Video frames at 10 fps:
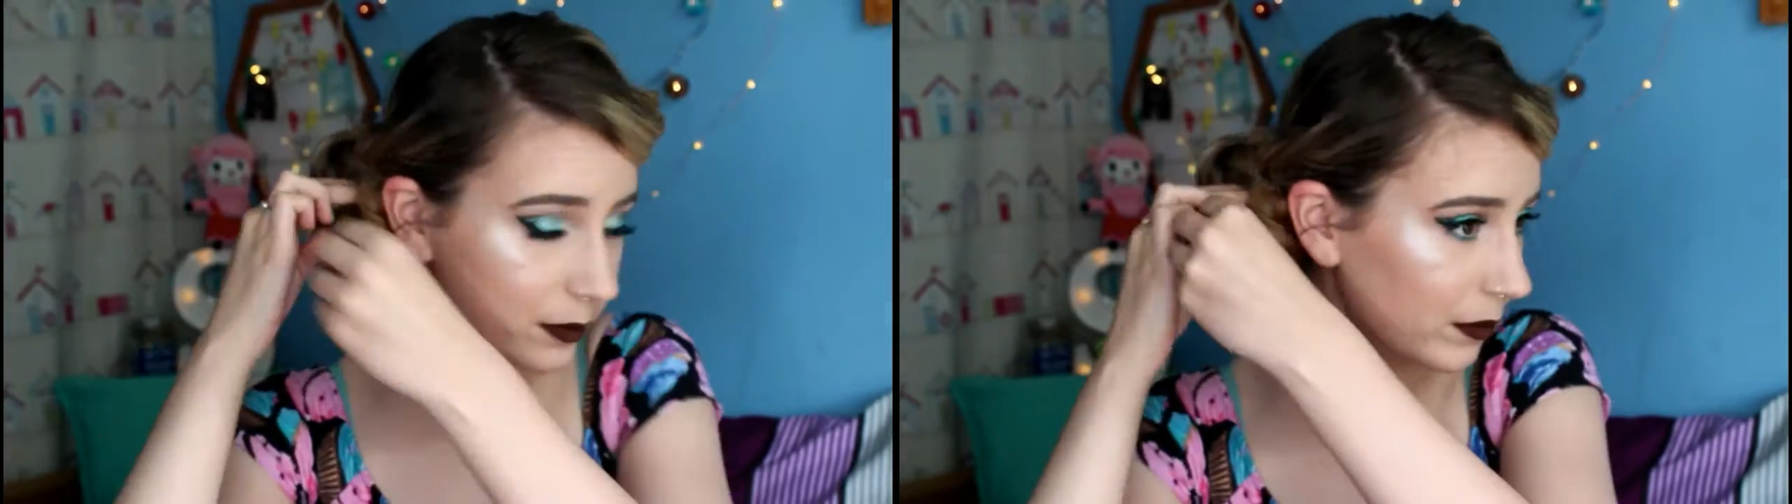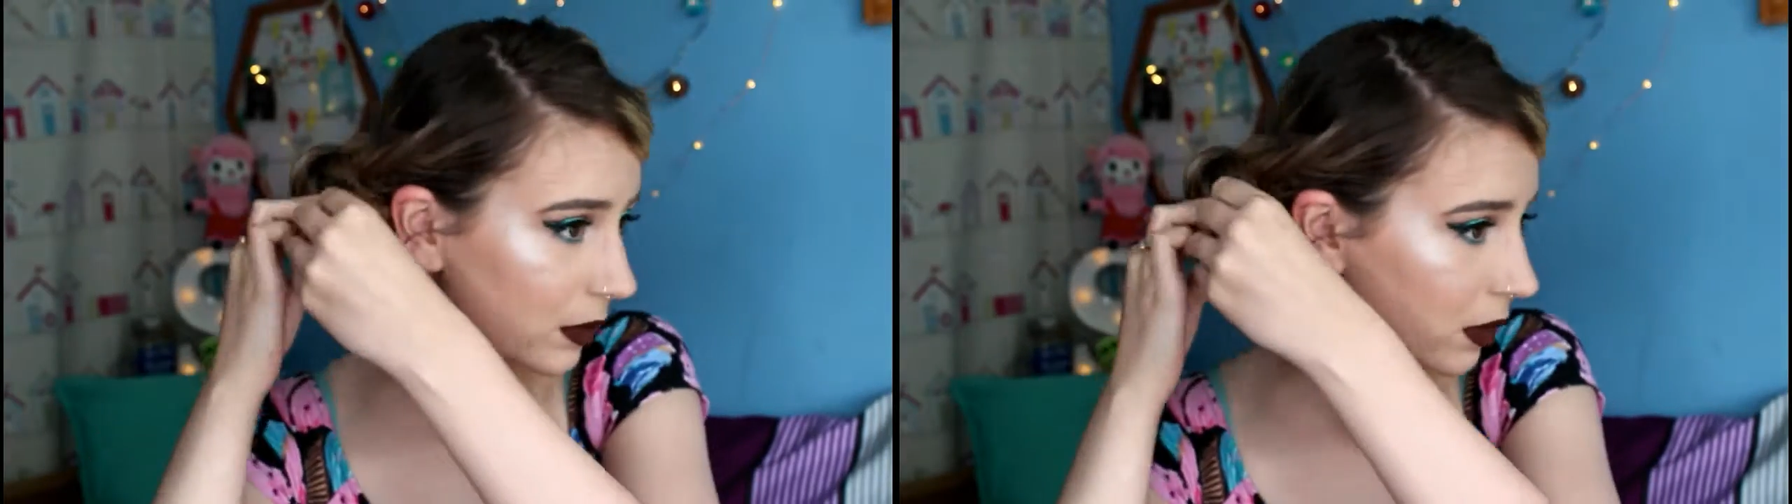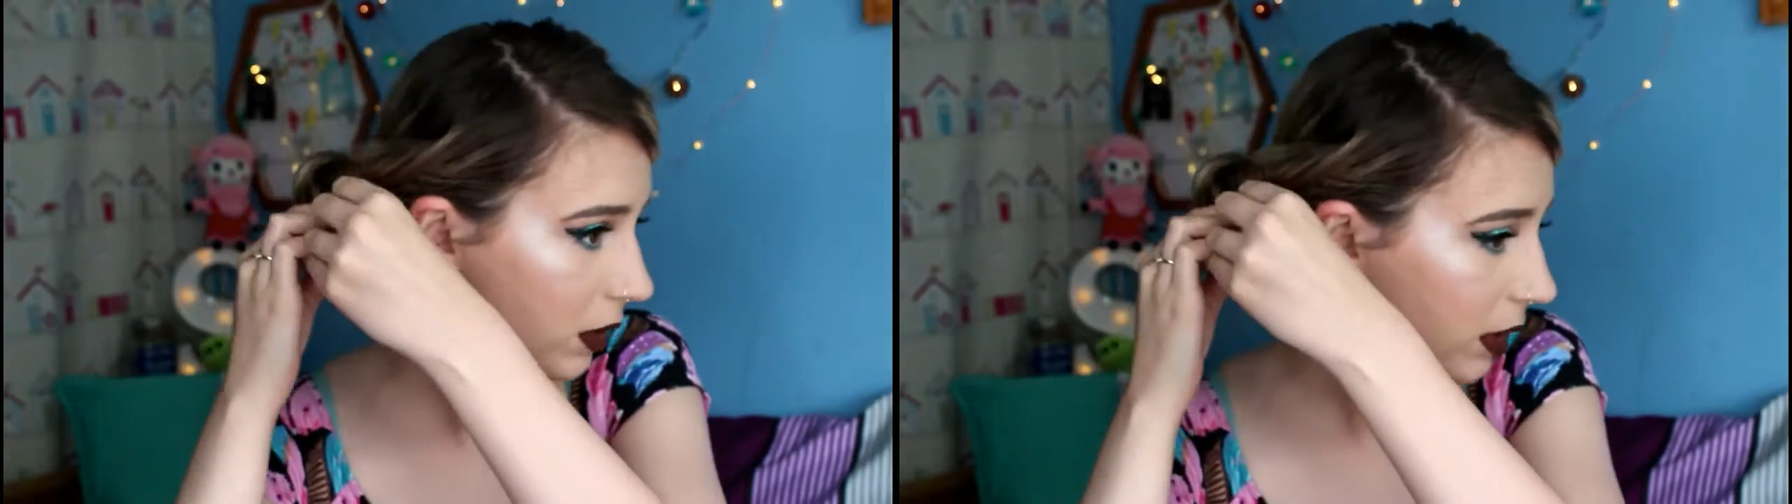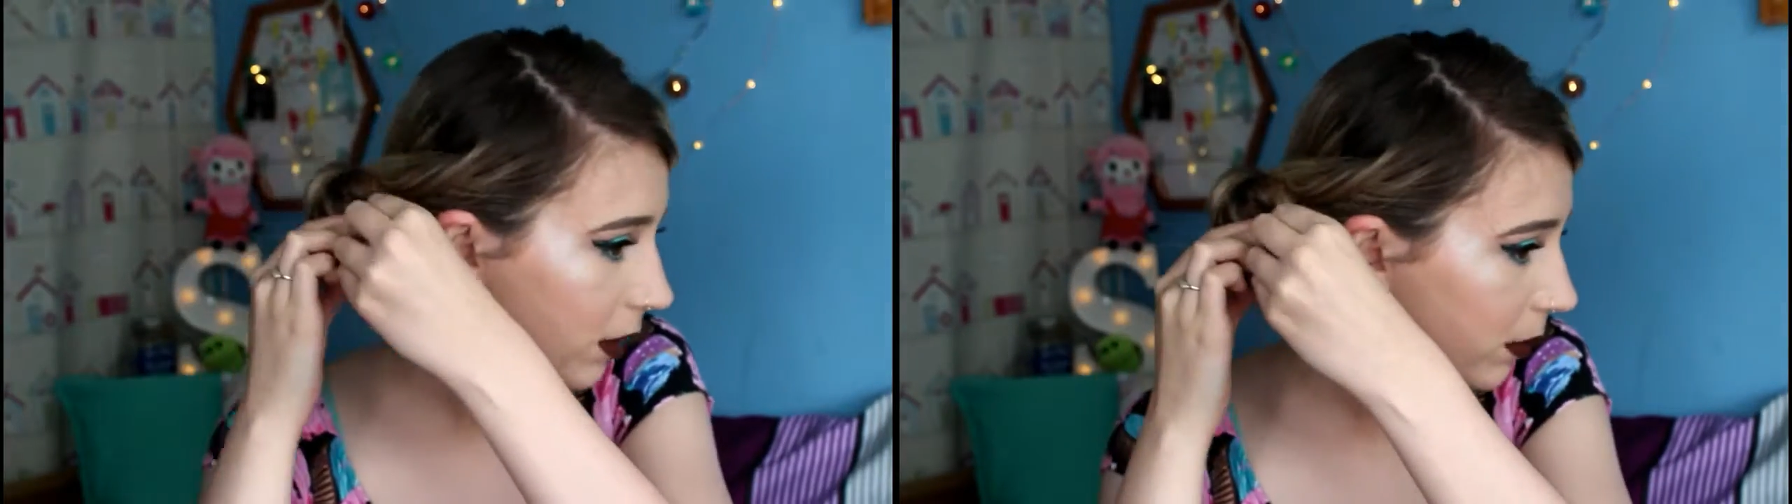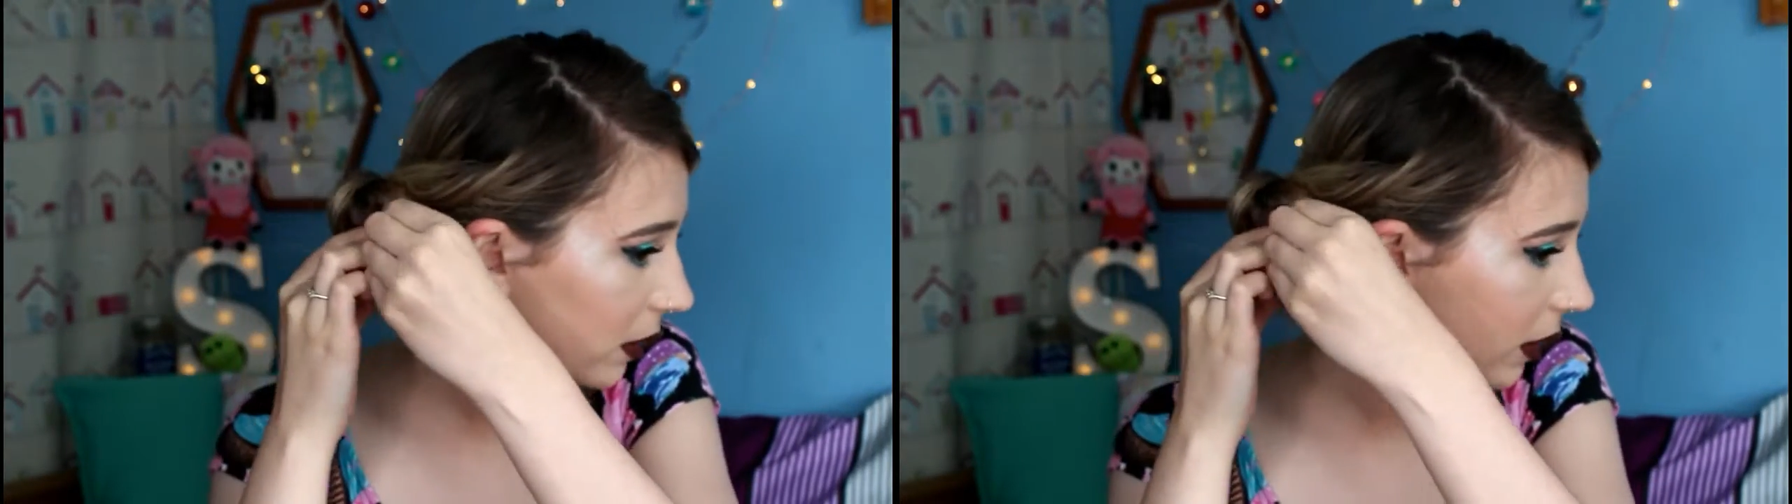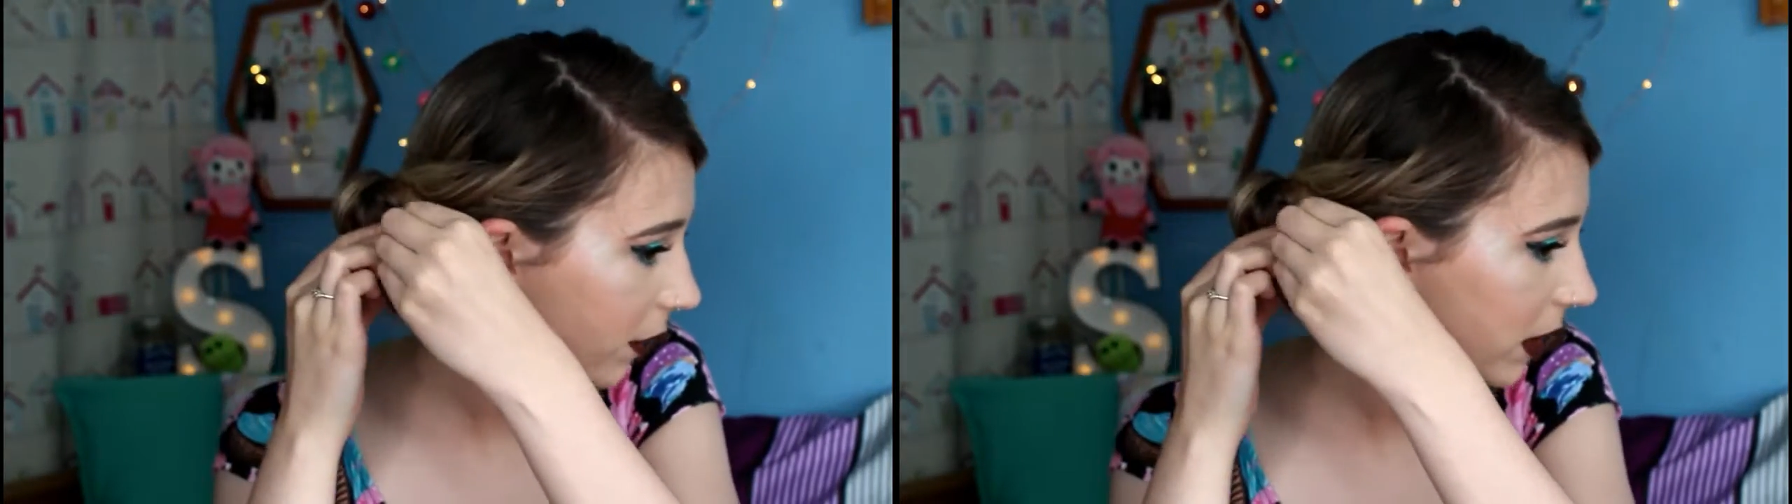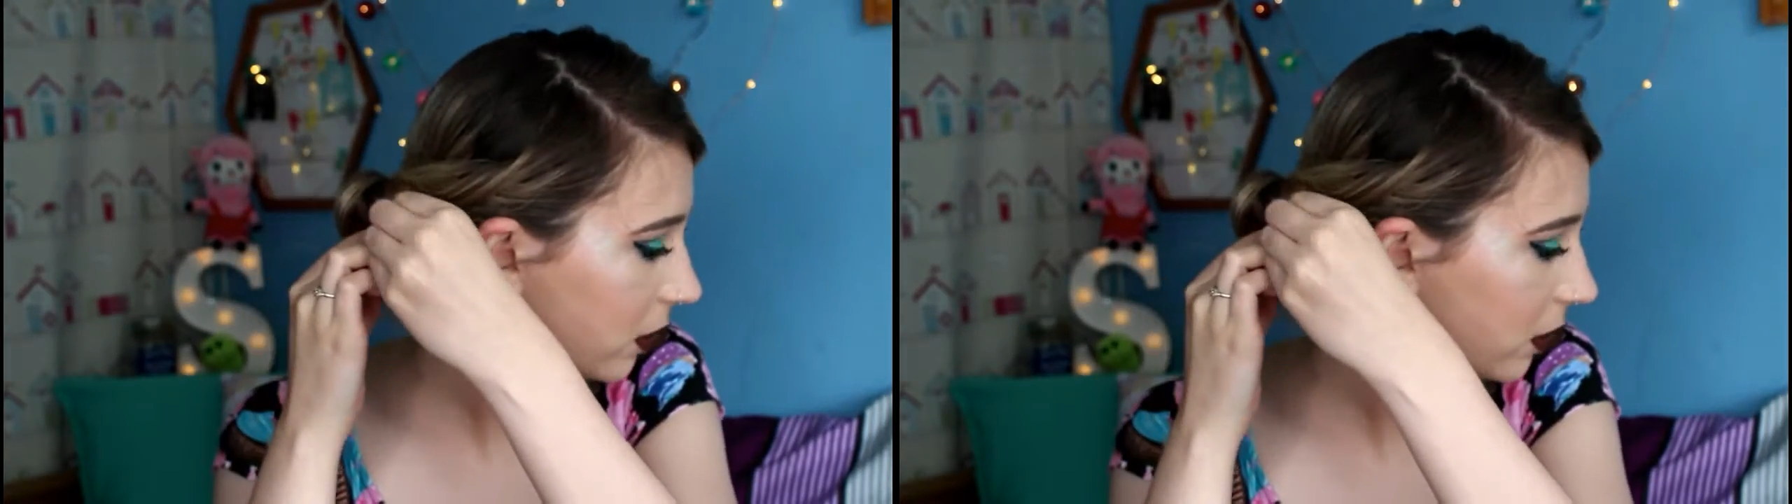drape it how you like and then